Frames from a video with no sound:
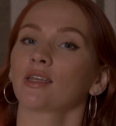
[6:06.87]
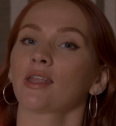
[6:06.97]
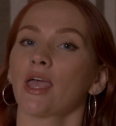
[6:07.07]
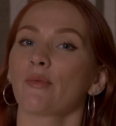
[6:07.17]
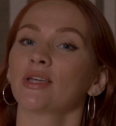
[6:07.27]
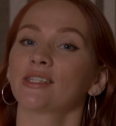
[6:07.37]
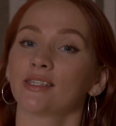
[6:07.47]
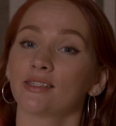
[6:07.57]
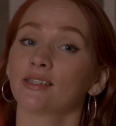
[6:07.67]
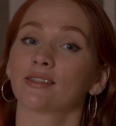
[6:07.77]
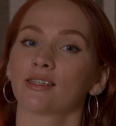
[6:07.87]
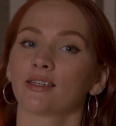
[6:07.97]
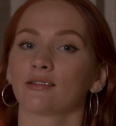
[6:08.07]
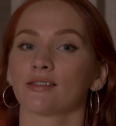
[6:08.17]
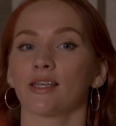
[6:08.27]
and MACD
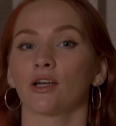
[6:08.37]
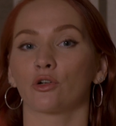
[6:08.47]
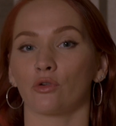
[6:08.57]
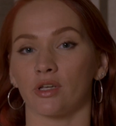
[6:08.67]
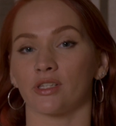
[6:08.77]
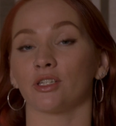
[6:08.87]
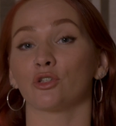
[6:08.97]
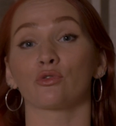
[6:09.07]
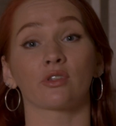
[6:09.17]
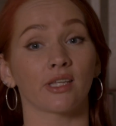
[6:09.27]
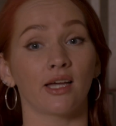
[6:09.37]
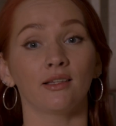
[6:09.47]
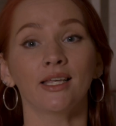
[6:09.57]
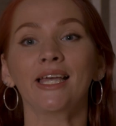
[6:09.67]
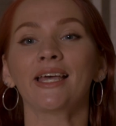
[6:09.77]
signals a crossing to sell,